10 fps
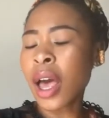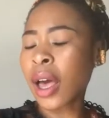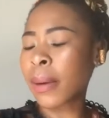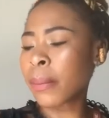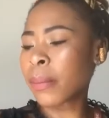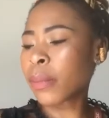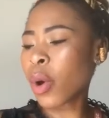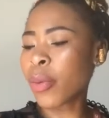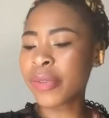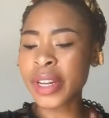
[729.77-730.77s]
Um,
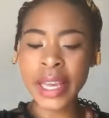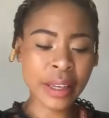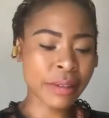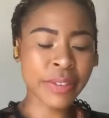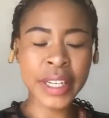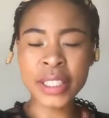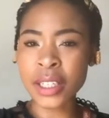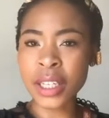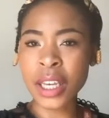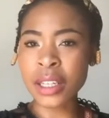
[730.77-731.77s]
hopefully, I can find
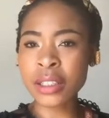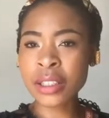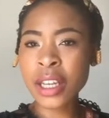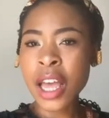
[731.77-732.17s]
it again.